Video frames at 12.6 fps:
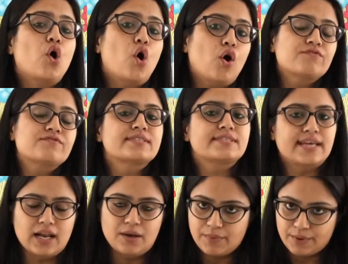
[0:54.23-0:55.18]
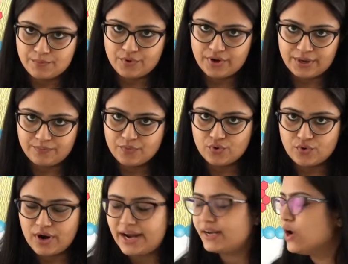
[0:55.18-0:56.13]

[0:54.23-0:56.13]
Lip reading: of cell membrane, right?